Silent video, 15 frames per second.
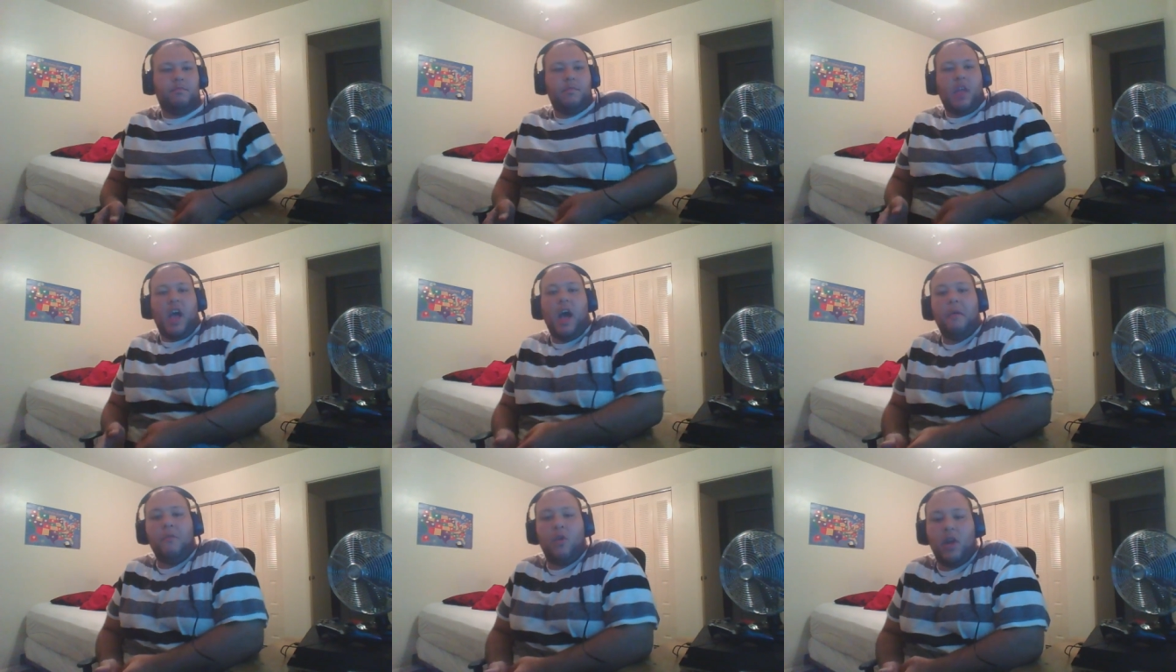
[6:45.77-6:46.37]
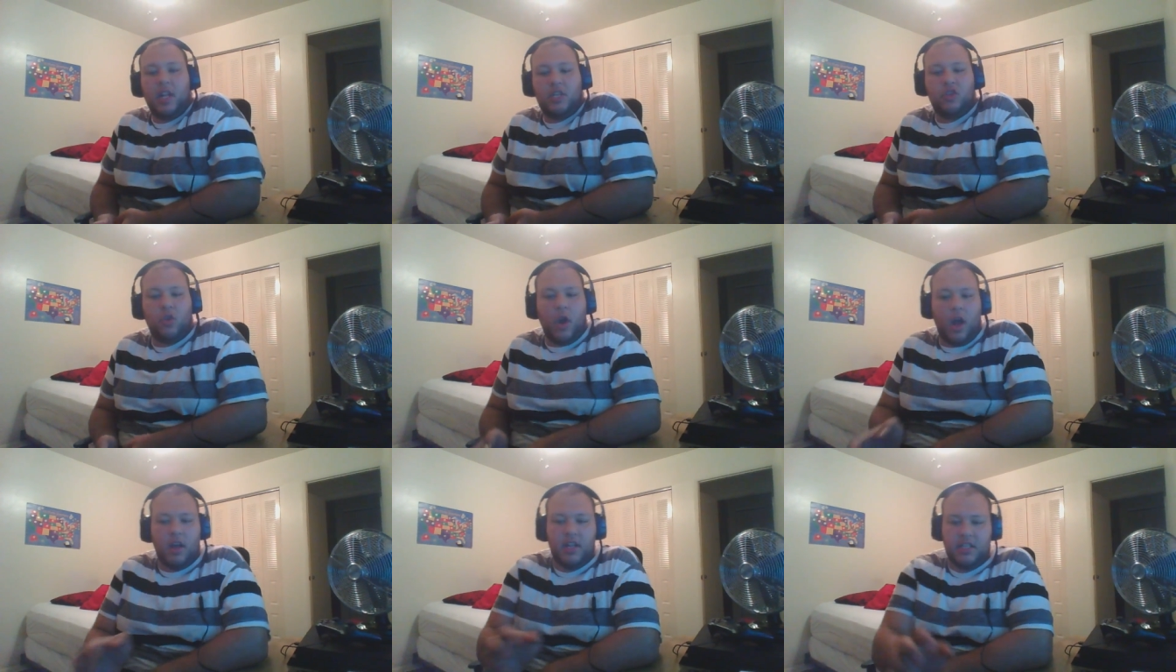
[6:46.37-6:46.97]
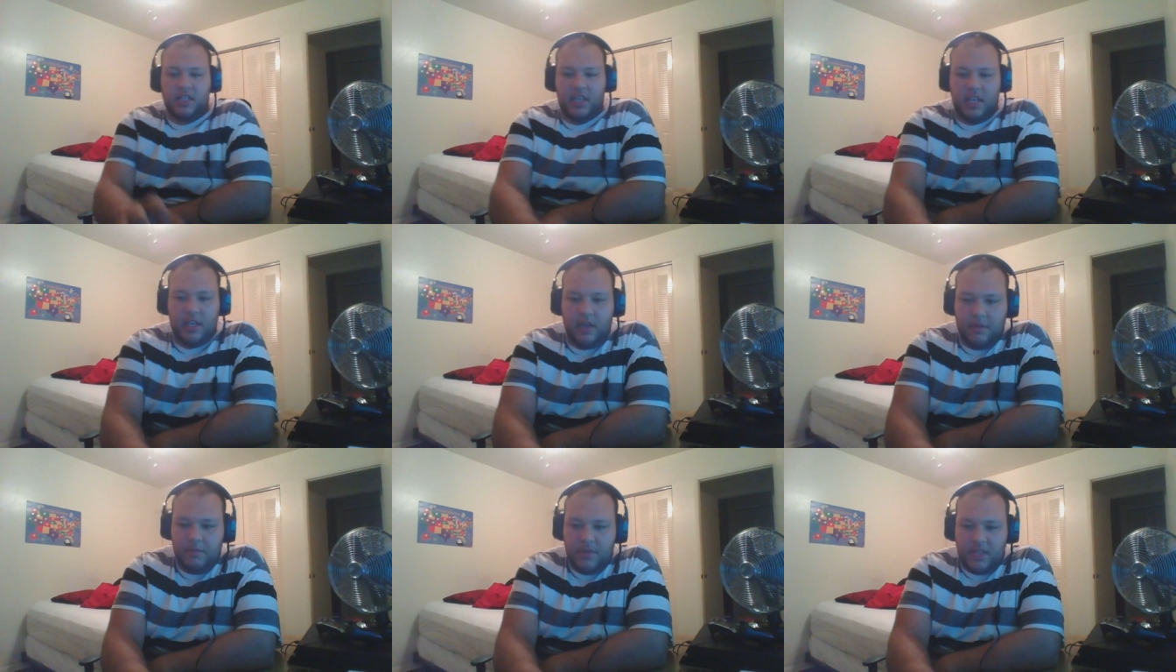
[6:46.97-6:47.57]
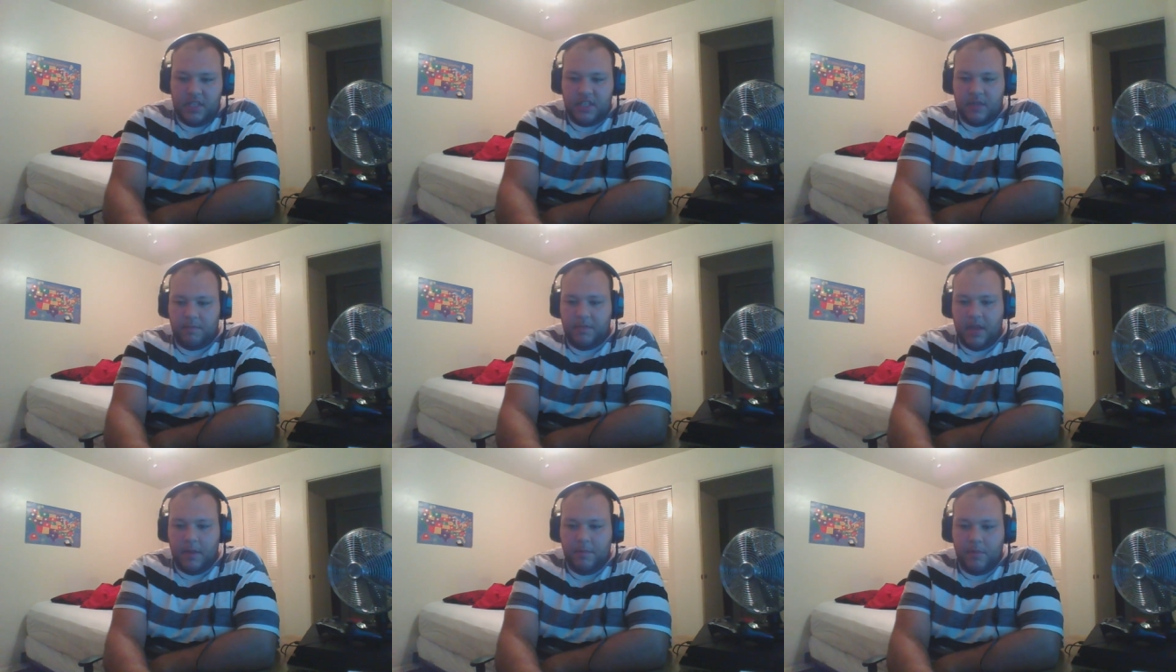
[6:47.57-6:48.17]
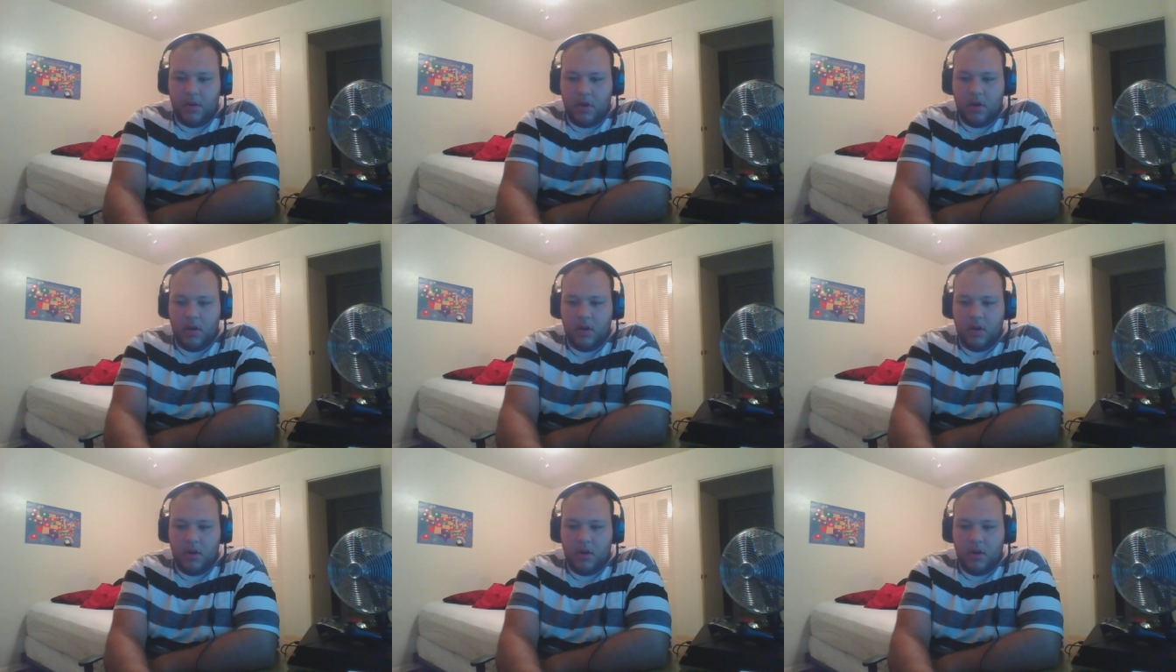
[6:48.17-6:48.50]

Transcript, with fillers: I'm gonna try. Let's see, um, it's September.